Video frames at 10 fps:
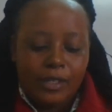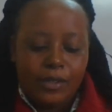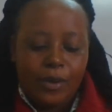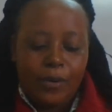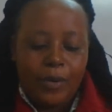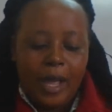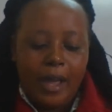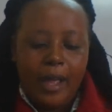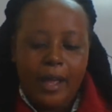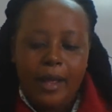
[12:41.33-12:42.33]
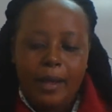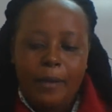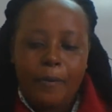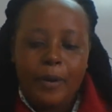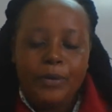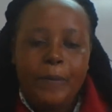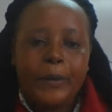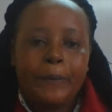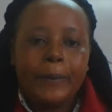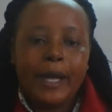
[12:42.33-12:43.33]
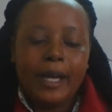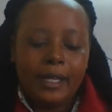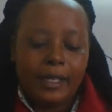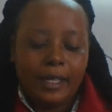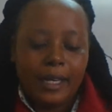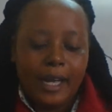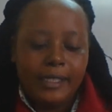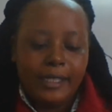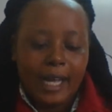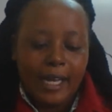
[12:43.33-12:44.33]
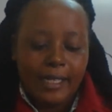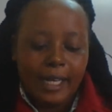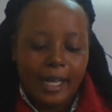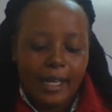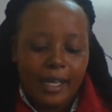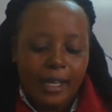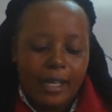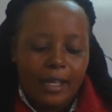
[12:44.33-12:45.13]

So we are when we prepare land earlier,